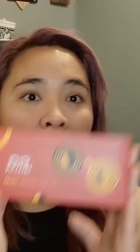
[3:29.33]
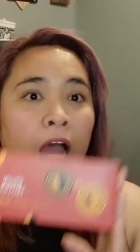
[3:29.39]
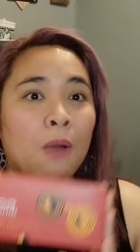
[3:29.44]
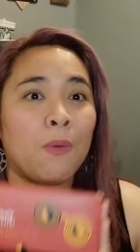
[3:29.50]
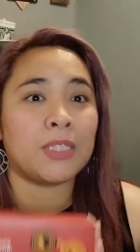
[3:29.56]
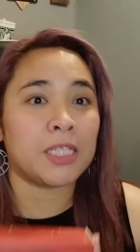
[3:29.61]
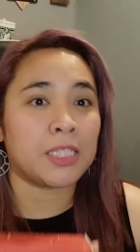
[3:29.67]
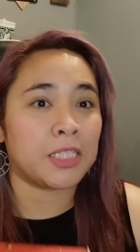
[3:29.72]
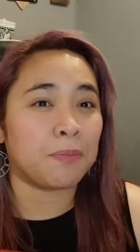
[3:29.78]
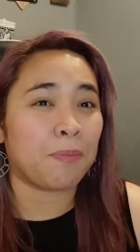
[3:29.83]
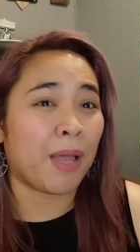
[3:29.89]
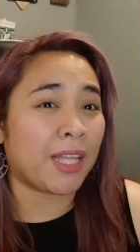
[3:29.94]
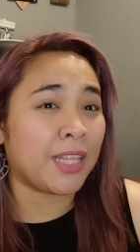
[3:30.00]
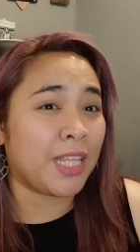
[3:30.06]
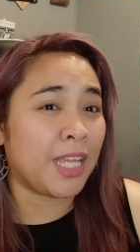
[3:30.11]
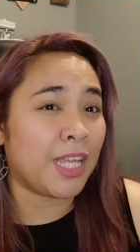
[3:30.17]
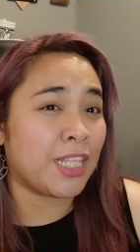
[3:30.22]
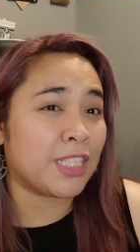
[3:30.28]
I was
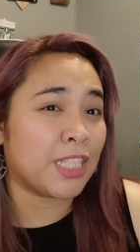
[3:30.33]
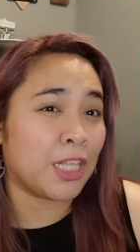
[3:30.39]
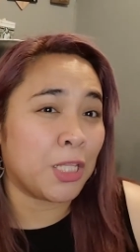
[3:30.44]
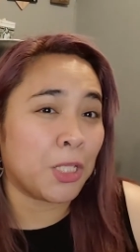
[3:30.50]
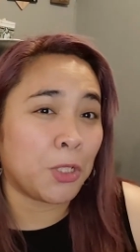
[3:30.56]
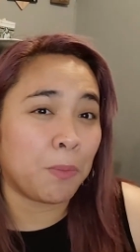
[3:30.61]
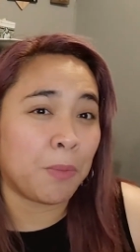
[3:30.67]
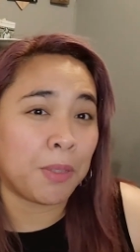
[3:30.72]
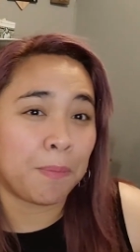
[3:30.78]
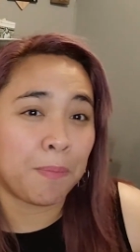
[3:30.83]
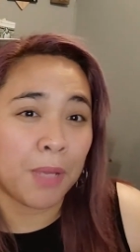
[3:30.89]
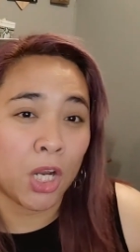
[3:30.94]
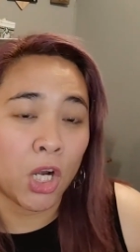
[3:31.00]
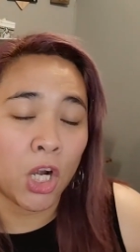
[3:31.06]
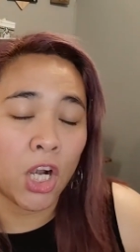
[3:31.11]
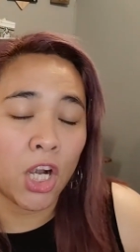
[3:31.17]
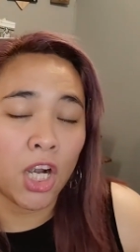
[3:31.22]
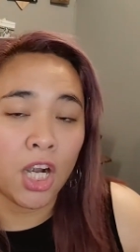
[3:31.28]
expecting it's a little bit
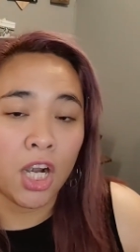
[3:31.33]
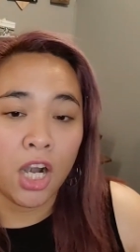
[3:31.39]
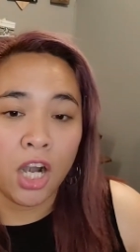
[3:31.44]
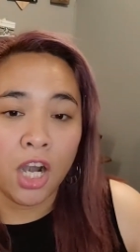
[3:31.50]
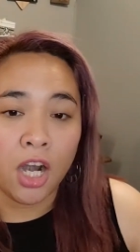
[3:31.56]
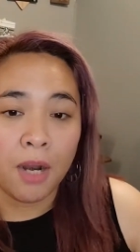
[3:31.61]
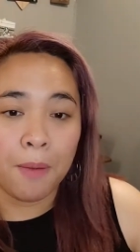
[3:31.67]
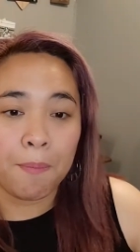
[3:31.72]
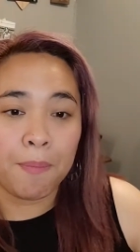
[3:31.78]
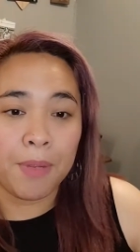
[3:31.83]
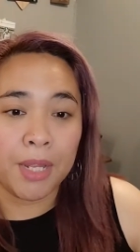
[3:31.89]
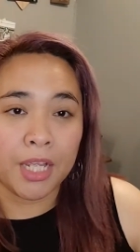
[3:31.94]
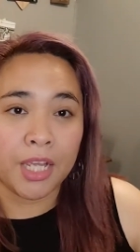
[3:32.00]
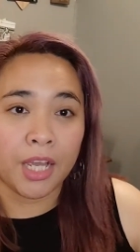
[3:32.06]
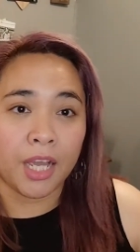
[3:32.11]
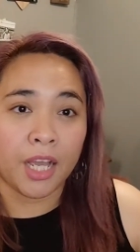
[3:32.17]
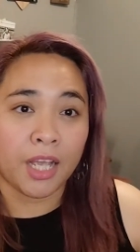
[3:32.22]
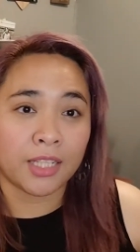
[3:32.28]
bigger
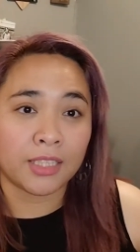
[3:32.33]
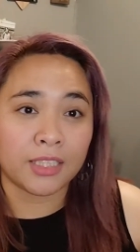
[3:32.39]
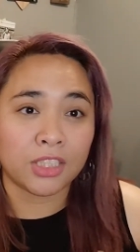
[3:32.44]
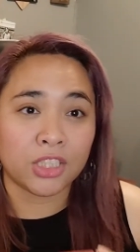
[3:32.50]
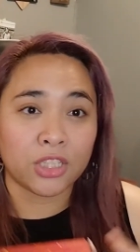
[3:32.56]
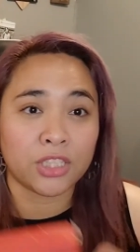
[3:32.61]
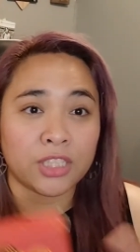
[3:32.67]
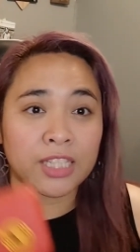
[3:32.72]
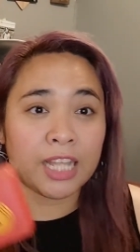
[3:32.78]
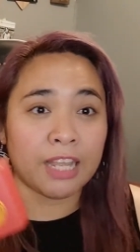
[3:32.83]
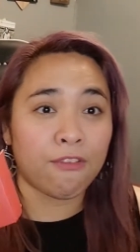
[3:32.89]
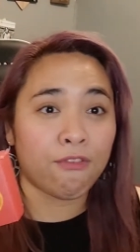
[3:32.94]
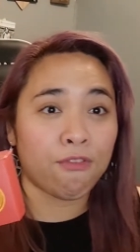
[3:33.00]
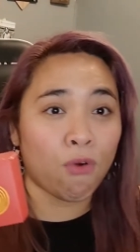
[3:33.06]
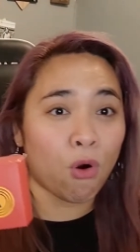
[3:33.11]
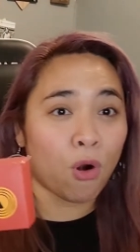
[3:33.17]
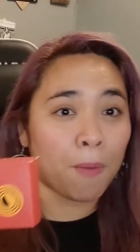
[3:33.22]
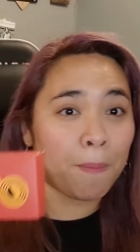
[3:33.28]
because there's like
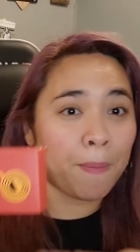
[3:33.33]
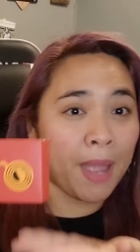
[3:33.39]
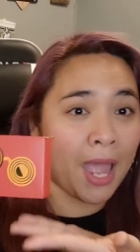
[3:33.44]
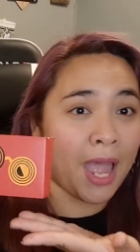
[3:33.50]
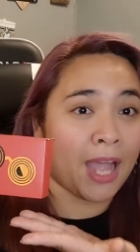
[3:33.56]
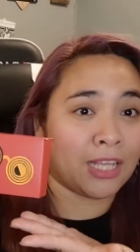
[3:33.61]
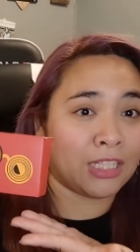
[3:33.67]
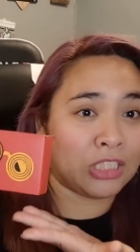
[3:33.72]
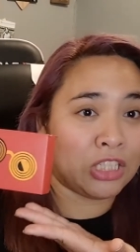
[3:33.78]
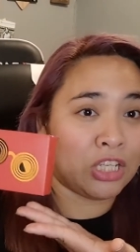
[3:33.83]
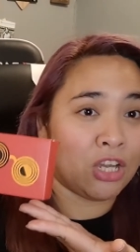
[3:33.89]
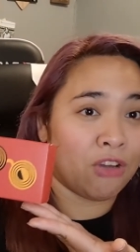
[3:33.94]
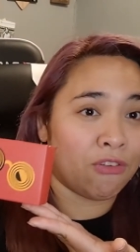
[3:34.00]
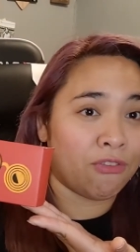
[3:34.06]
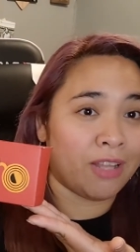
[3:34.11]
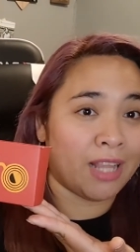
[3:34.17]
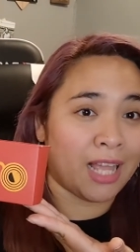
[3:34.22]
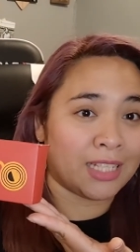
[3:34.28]
four packs
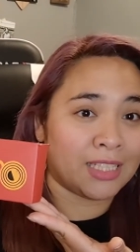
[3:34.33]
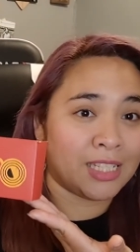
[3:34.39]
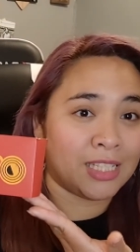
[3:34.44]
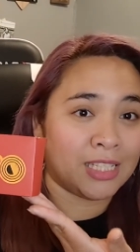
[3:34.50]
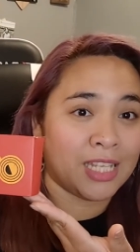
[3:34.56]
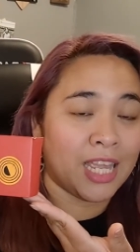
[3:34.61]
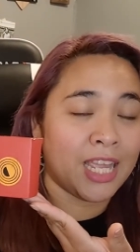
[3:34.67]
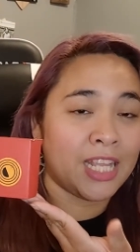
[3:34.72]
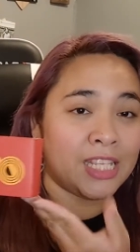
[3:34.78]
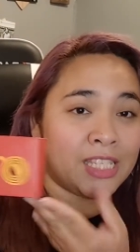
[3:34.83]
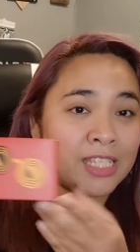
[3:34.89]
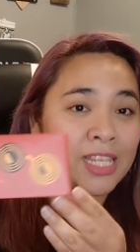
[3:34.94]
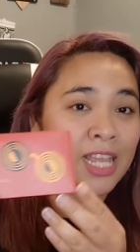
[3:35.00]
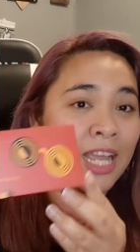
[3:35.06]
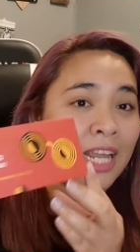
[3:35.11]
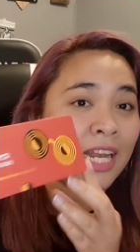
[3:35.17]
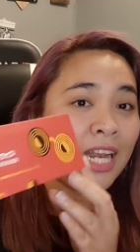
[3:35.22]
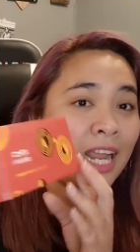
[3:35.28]
of glasses
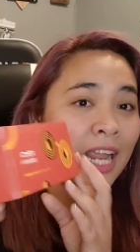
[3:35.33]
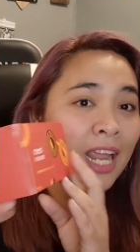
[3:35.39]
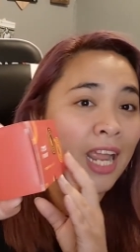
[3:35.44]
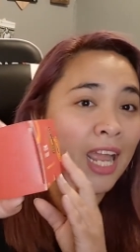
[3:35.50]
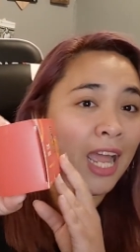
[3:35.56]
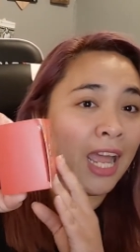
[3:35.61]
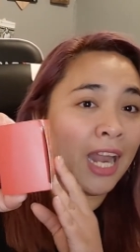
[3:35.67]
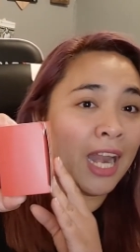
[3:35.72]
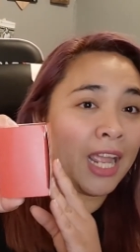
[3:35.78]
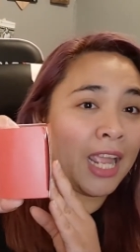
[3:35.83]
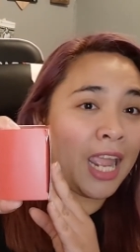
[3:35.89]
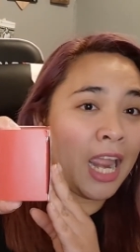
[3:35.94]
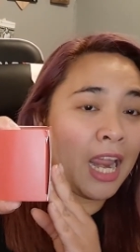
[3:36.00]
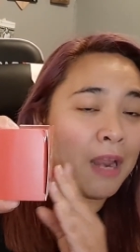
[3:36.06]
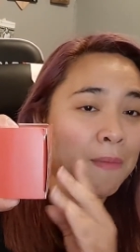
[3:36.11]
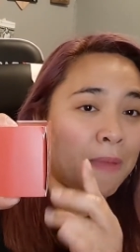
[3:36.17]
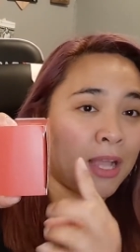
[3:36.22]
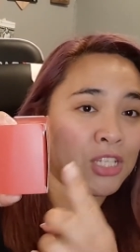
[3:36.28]
inside and I
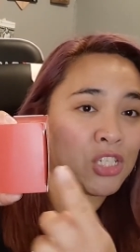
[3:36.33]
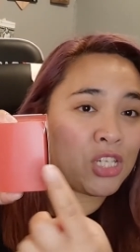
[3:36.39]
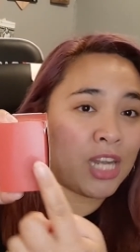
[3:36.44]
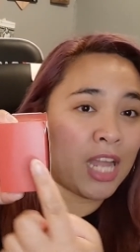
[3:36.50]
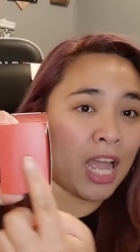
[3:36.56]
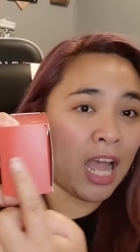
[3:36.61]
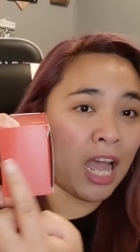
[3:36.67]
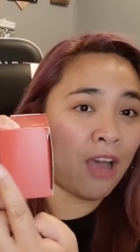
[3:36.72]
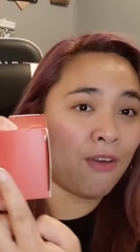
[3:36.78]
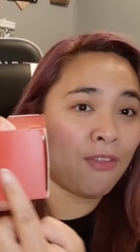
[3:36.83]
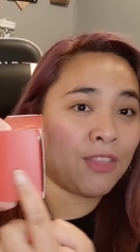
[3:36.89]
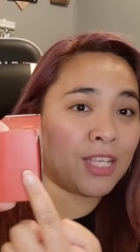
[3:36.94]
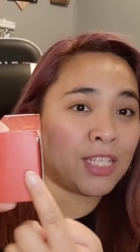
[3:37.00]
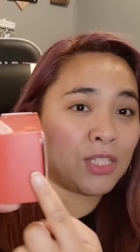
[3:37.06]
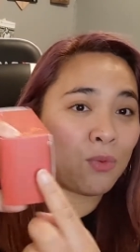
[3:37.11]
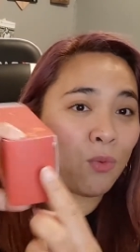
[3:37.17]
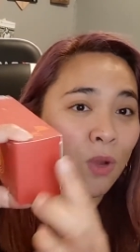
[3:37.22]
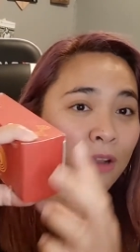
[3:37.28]
can't imagine how
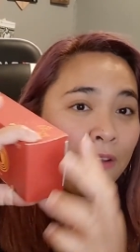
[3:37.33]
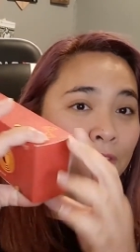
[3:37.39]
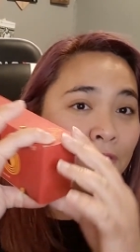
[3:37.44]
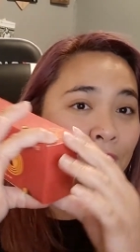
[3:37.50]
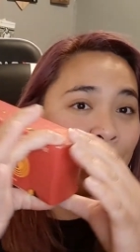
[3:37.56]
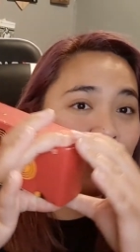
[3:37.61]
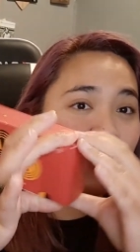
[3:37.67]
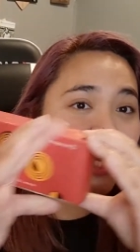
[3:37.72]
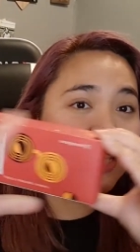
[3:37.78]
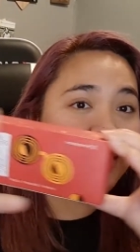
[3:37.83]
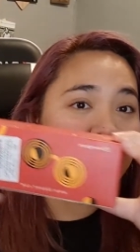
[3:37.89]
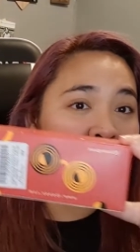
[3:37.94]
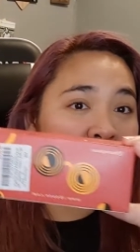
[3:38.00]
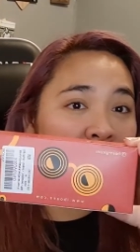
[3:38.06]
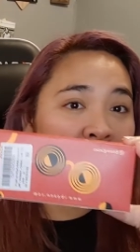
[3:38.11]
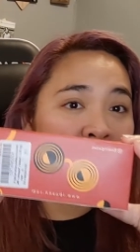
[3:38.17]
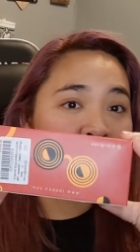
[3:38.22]
this one fits